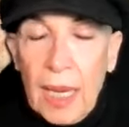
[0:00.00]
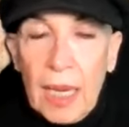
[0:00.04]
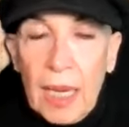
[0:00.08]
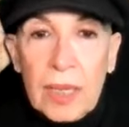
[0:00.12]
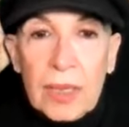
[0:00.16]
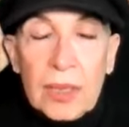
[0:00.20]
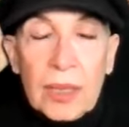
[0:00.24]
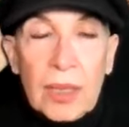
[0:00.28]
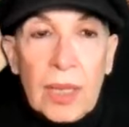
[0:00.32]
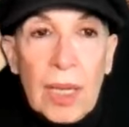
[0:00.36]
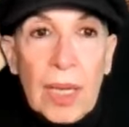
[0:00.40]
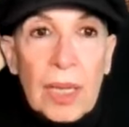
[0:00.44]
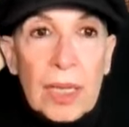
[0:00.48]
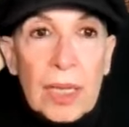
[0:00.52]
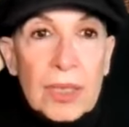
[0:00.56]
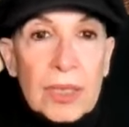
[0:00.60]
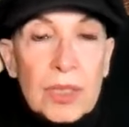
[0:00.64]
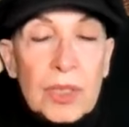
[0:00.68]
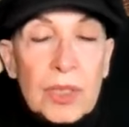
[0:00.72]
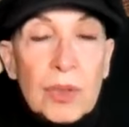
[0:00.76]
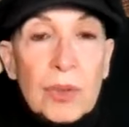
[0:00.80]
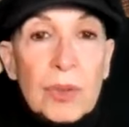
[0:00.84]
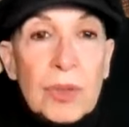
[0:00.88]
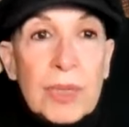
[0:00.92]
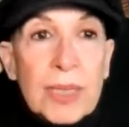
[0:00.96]
a, a
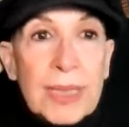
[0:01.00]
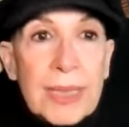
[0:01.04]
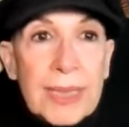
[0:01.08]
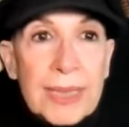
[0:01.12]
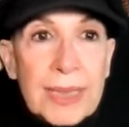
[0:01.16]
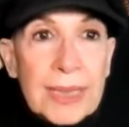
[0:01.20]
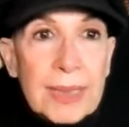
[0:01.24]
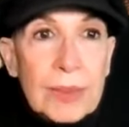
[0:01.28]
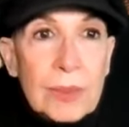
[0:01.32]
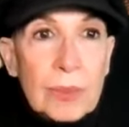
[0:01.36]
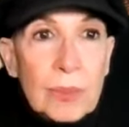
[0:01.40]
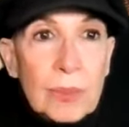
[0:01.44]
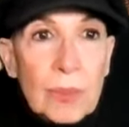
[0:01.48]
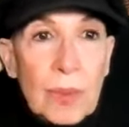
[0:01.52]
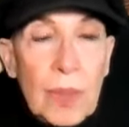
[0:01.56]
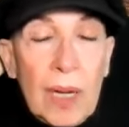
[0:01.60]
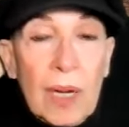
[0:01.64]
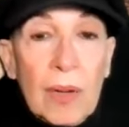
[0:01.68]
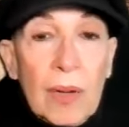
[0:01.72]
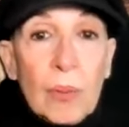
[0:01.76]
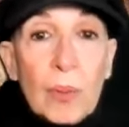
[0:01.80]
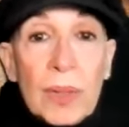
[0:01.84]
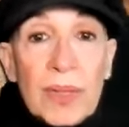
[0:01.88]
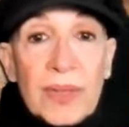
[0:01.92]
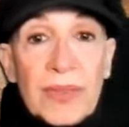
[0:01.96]
unity
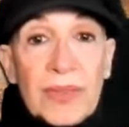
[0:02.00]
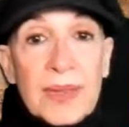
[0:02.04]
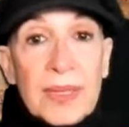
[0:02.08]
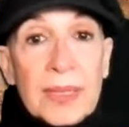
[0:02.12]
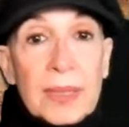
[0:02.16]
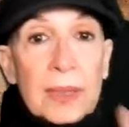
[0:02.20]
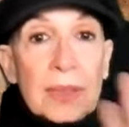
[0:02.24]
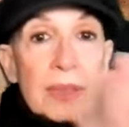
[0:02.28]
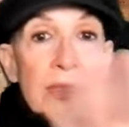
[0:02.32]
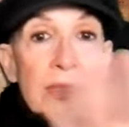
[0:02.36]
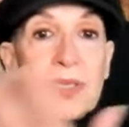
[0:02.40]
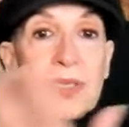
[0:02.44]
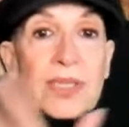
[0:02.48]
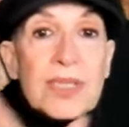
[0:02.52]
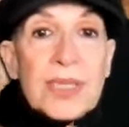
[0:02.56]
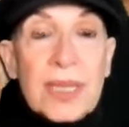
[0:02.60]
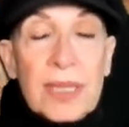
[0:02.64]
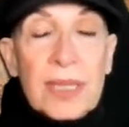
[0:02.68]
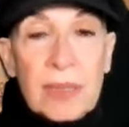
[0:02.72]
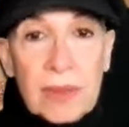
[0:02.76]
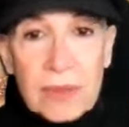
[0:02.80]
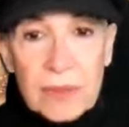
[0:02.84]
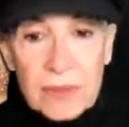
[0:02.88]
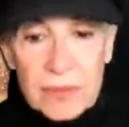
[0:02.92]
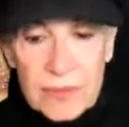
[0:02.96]
within
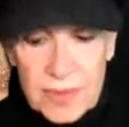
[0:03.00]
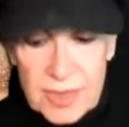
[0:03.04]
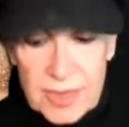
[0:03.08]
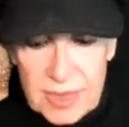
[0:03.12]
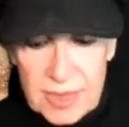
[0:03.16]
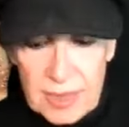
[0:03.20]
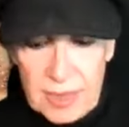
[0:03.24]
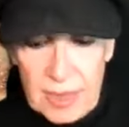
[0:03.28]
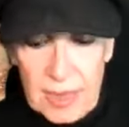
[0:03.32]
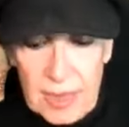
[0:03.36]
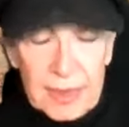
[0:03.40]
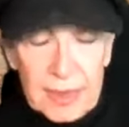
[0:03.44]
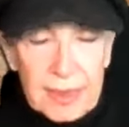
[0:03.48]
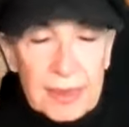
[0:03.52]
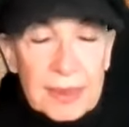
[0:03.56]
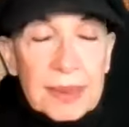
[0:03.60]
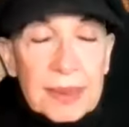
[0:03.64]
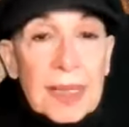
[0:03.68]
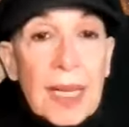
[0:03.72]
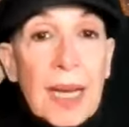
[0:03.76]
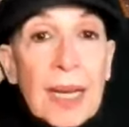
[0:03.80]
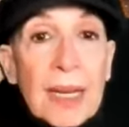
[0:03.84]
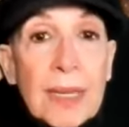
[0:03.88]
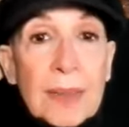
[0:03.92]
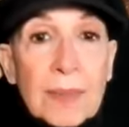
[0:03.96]
ourselves an
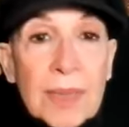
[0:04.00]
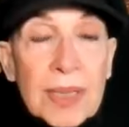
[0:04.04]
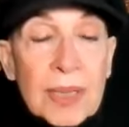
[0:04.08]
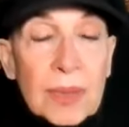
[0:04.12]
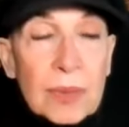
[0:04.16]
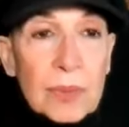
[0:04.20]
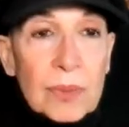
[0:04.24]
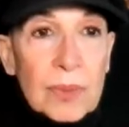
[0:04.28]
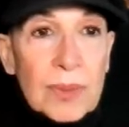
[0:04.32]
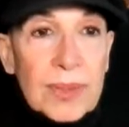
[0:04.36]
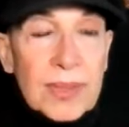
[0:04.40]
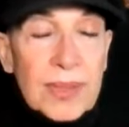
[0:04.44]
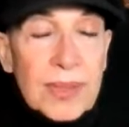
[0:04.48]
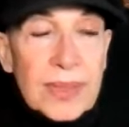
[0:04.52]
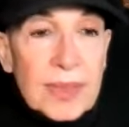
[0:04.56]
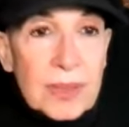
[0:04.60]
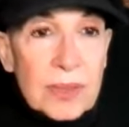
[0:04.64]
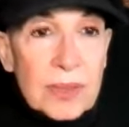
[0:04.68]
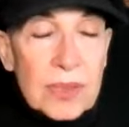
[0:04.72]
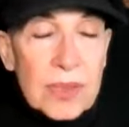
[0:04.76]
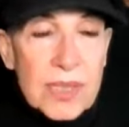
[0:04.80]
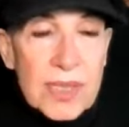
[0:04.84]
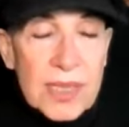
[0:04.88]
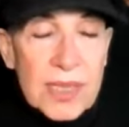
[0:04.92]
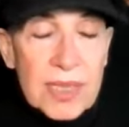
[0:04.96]
alignment within
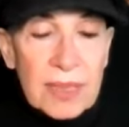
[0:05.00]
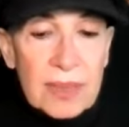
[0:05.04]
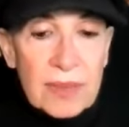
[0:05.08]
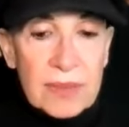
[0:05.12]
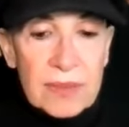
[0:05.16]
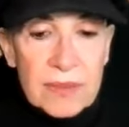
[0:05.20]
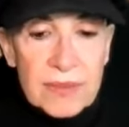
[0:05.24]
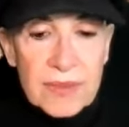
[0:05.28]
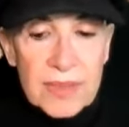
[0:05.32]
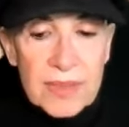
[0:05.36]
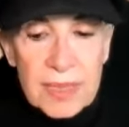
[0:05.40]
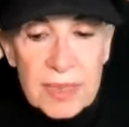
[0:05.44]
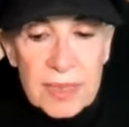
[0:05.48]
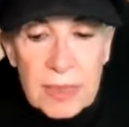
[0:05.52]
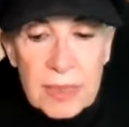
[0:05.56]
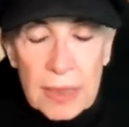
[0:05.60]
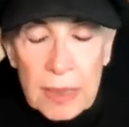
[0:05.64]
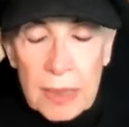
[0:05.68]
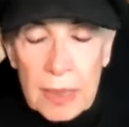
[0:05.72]
ourselves.